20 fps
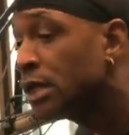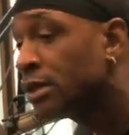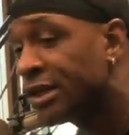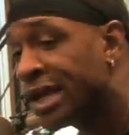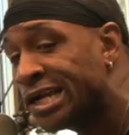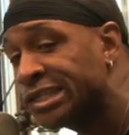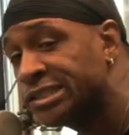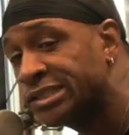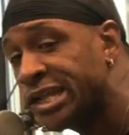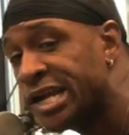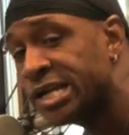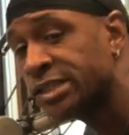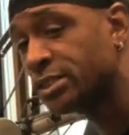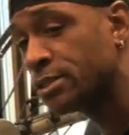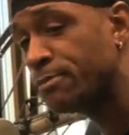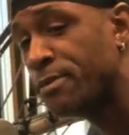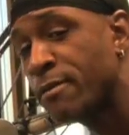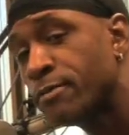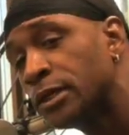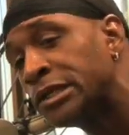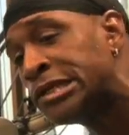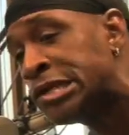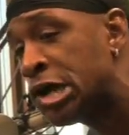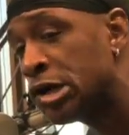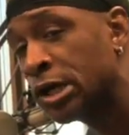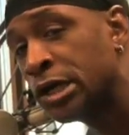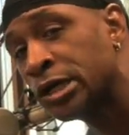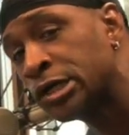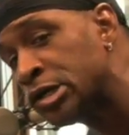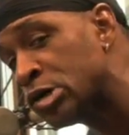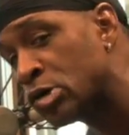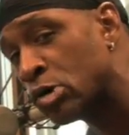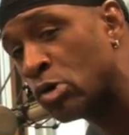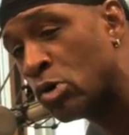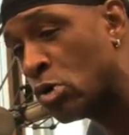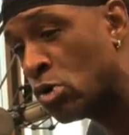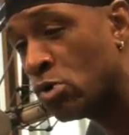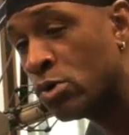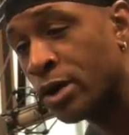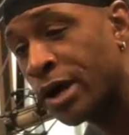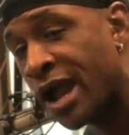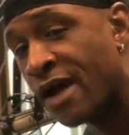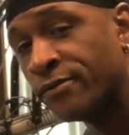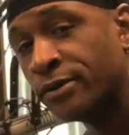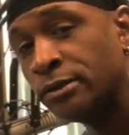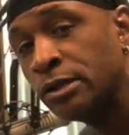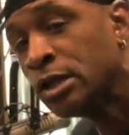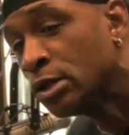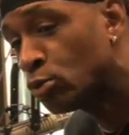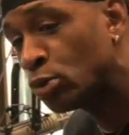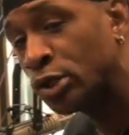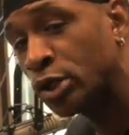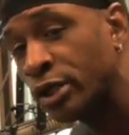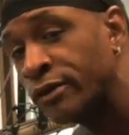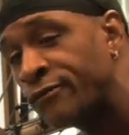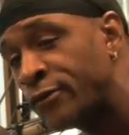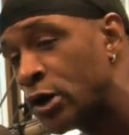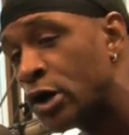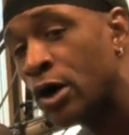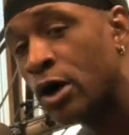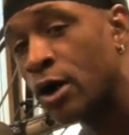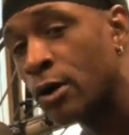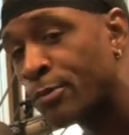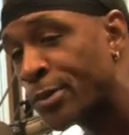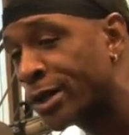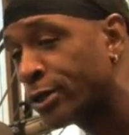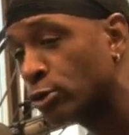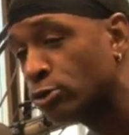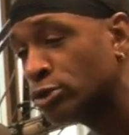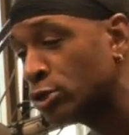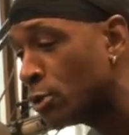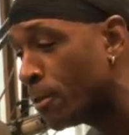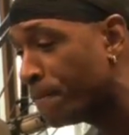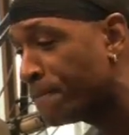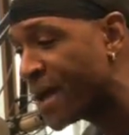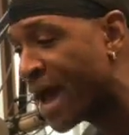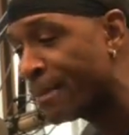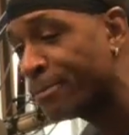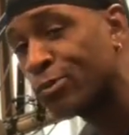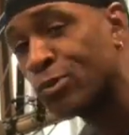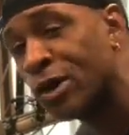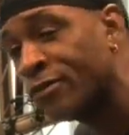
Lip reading: They say some people long ago we're looking for a brand new tune bap,